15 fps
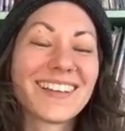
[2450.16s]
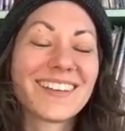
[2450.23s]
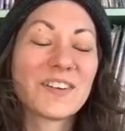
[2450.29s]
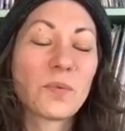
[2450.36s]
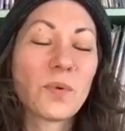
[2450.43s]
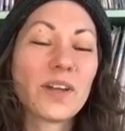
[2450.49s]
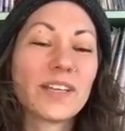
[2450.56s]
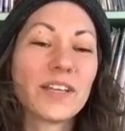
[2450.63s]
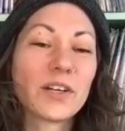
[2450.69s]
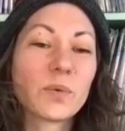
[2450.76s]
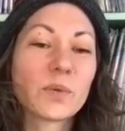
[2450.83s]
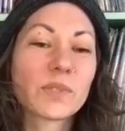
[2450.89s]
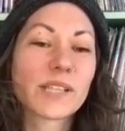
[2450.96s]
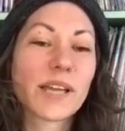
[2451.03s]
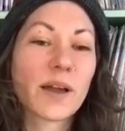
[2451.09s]
What year
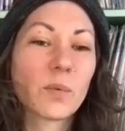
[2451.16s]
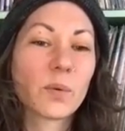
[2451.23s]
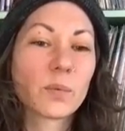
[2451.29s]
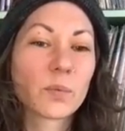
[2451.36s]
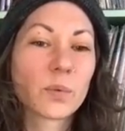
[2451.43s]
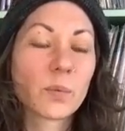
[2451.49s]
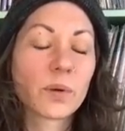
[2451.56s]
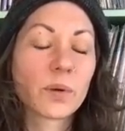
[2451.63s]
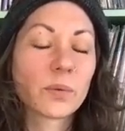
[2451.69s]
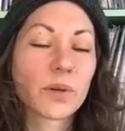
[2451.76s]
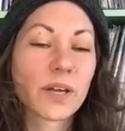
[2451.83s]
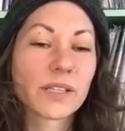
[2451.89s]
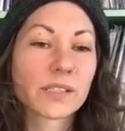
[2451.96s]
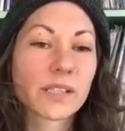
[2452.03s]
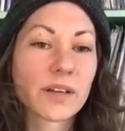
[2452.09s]
was that? When when were you
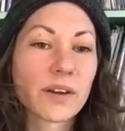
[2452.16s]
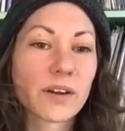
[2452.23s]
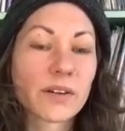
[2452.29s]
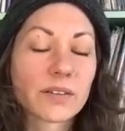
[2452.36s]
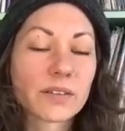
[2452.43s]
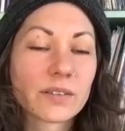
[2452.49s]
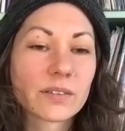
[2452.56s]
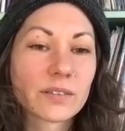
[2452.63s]
guys there?